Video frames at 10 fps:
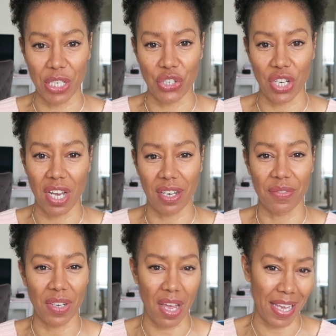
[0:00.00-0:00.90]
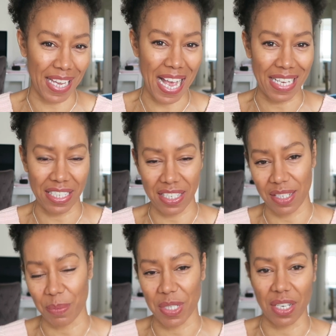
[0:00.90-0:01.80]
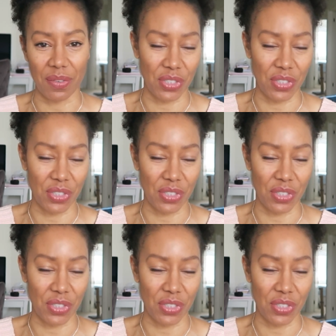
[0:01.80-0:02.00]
She kind of like added some stuff,